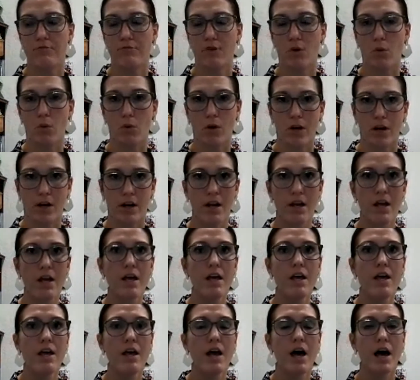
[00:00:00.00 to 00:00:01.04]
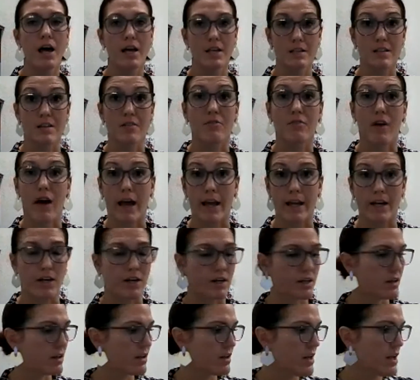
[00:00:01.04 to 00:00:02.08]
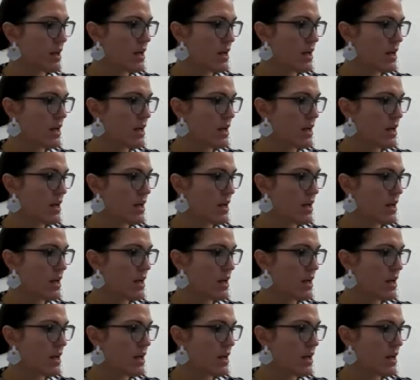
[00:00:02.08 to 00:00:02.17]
for a divider.